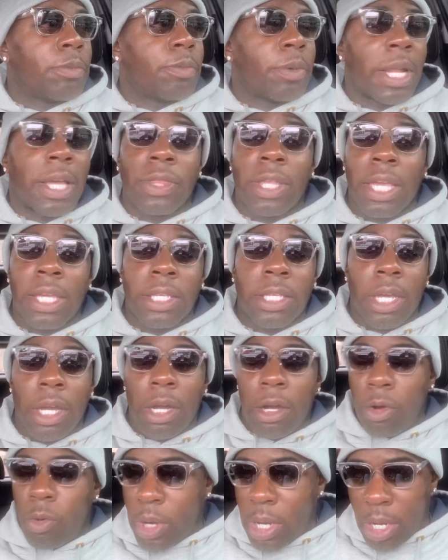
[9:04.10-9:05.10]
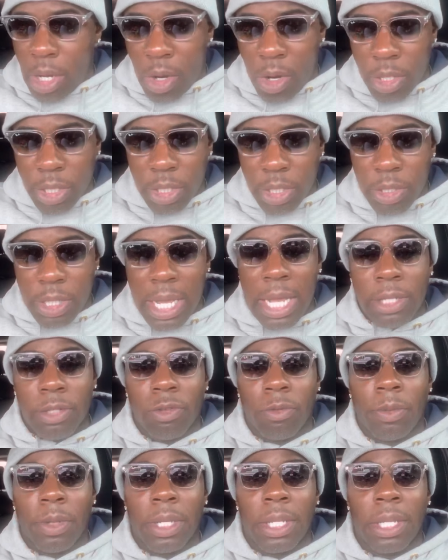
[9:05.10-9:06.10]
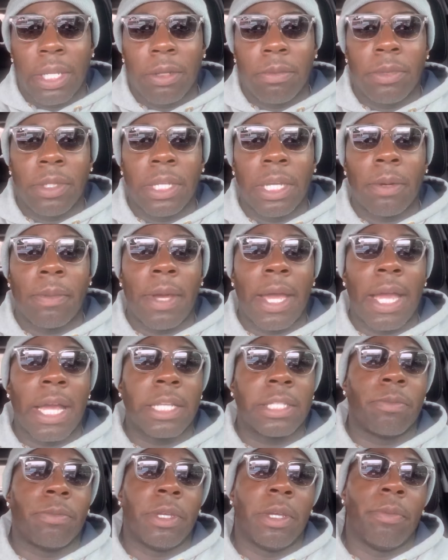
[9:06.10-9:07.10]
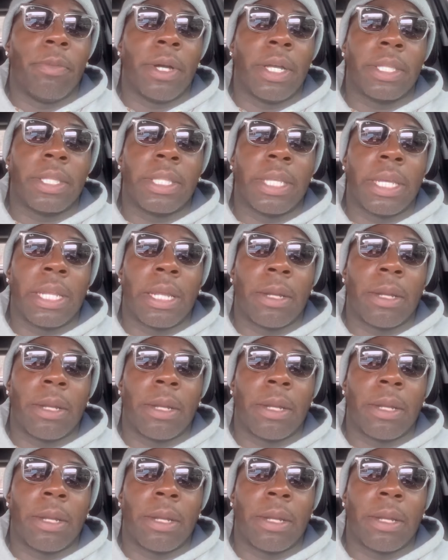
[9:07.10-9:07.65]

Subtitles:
But I thank y'all, all of you guys who've been hitting me up asking me about that.